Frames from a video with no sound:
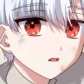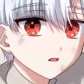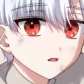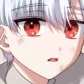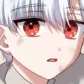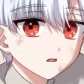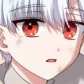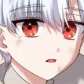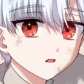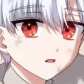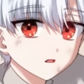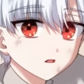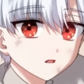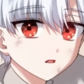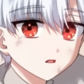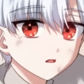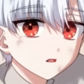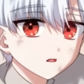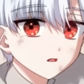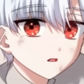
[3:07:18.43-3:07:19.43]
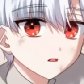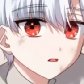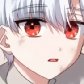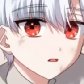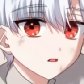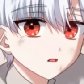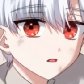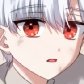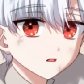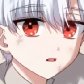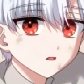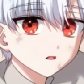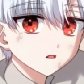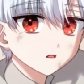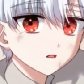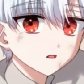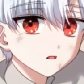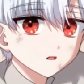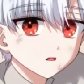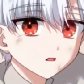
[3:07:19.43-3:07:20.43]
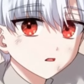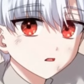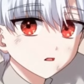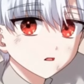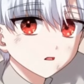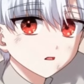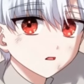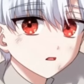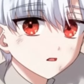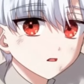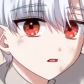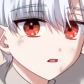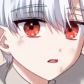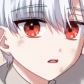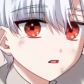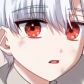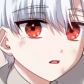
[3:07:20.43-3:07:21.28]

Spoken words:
this was his attempt to remain loyal to Sir Mark.